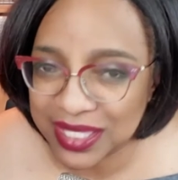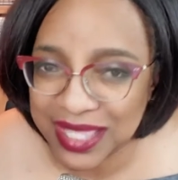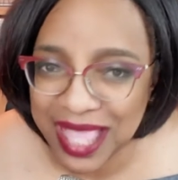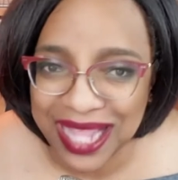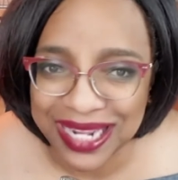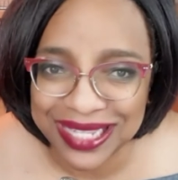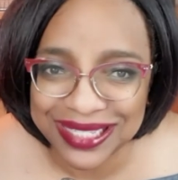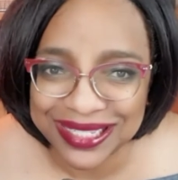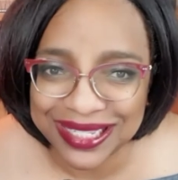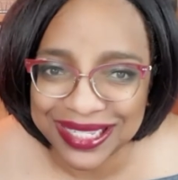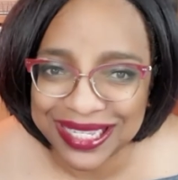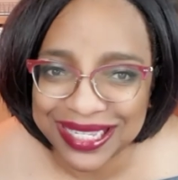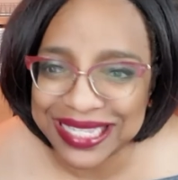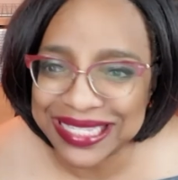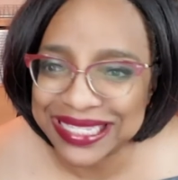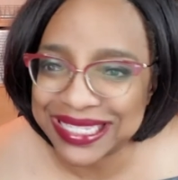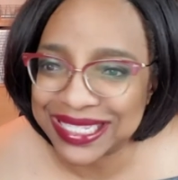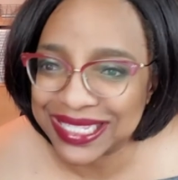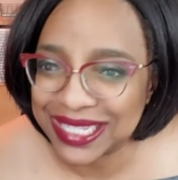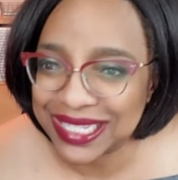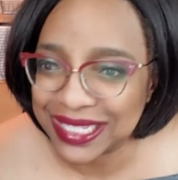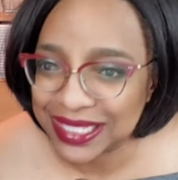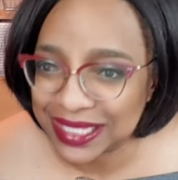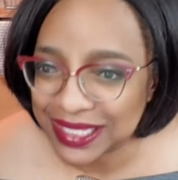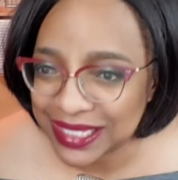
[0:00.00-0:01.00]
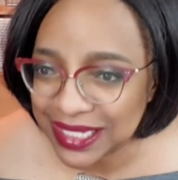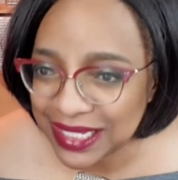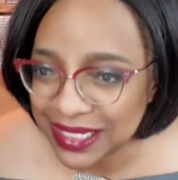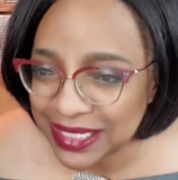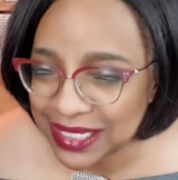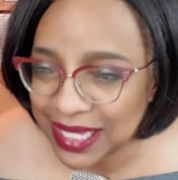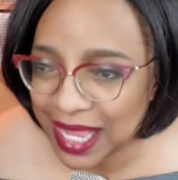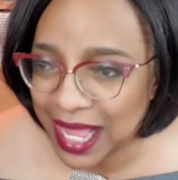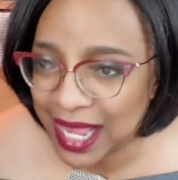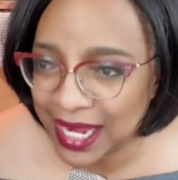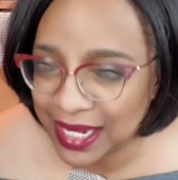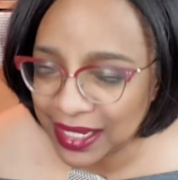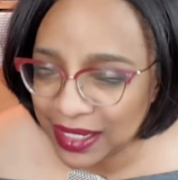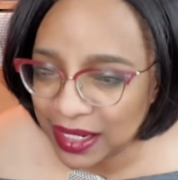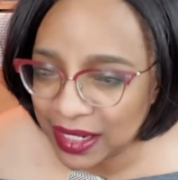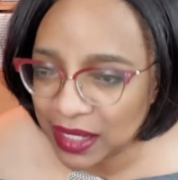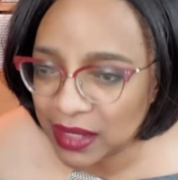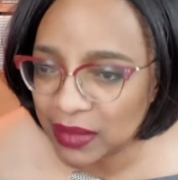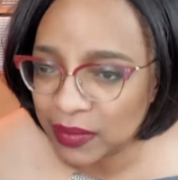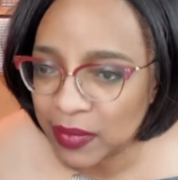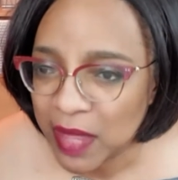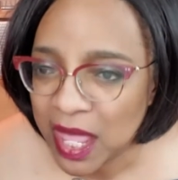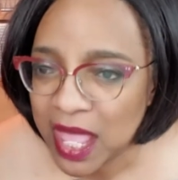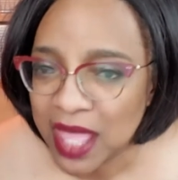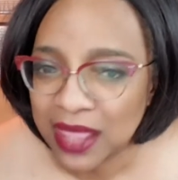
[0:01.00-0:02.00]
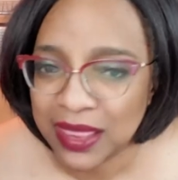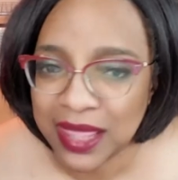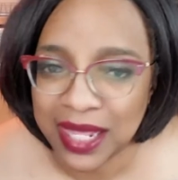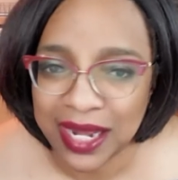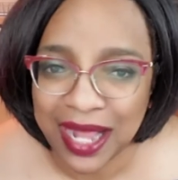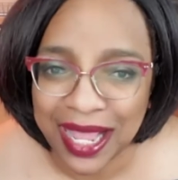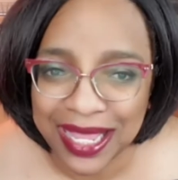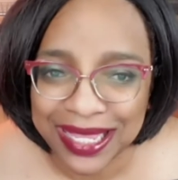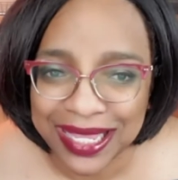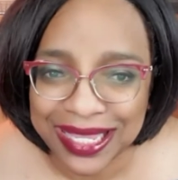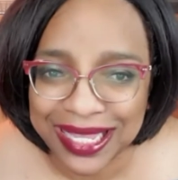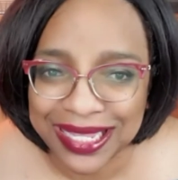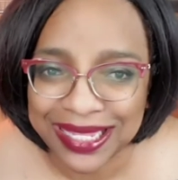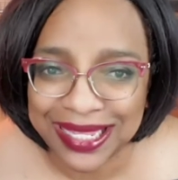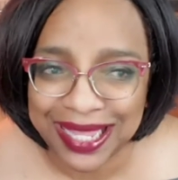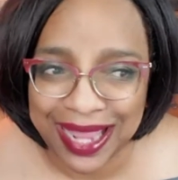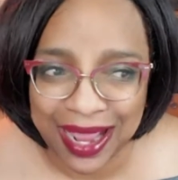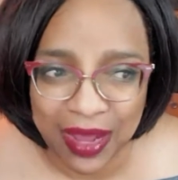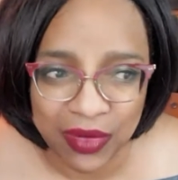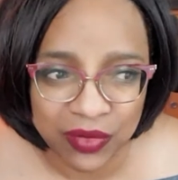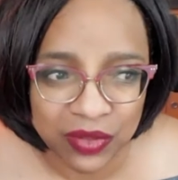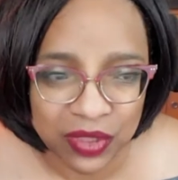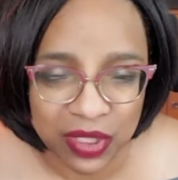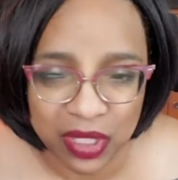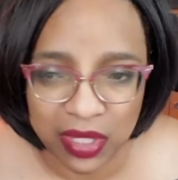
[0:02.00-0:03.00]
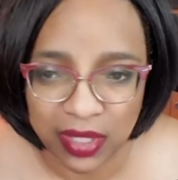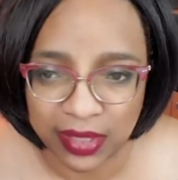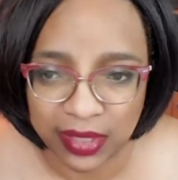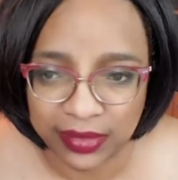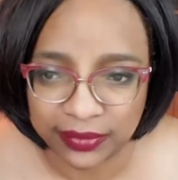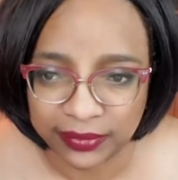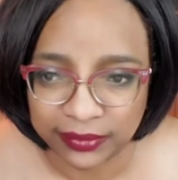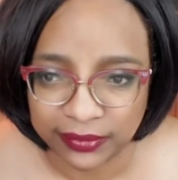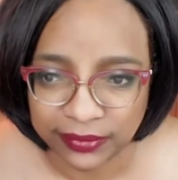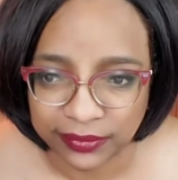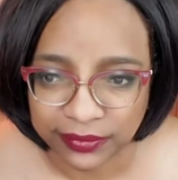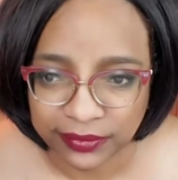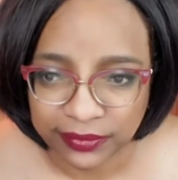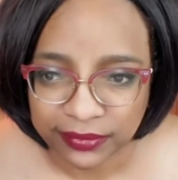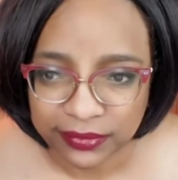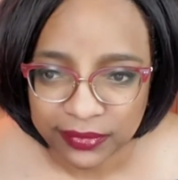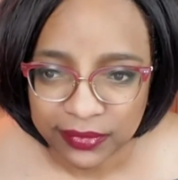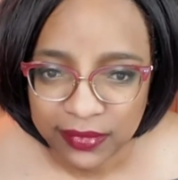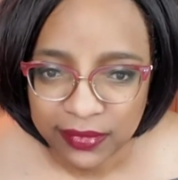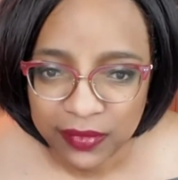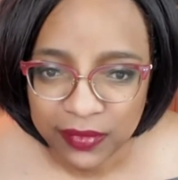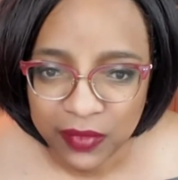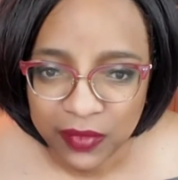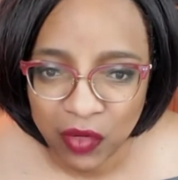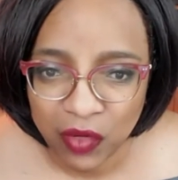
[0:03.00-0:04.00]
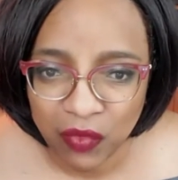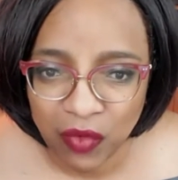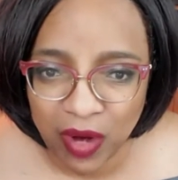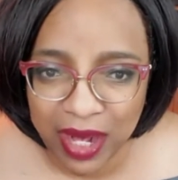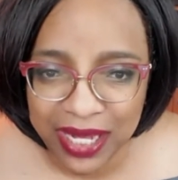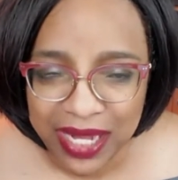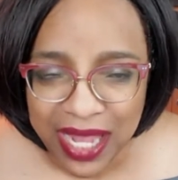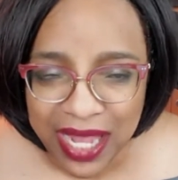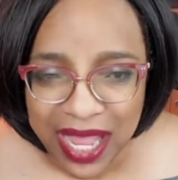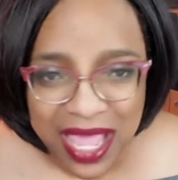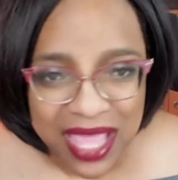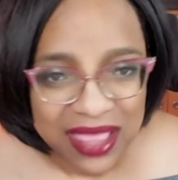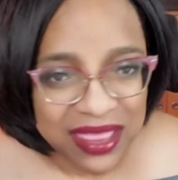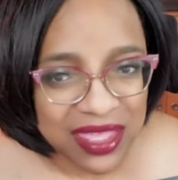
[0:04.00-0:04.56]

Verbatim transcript: That is a consistent item that I can count on right?